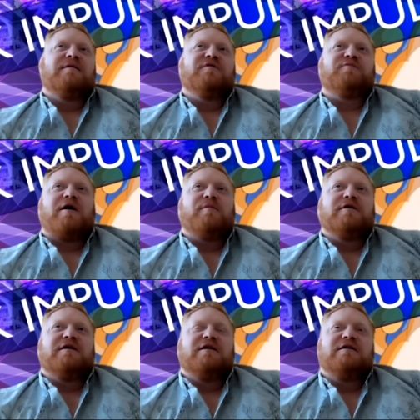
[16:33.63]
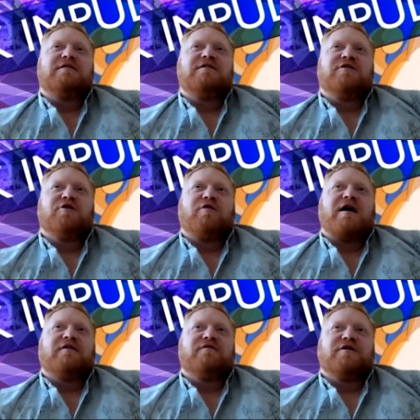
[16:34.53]
It's probably, you know,
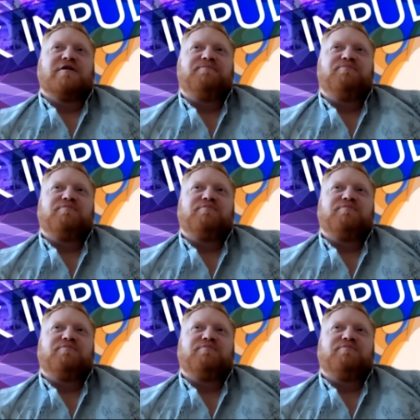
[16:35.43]
kind of a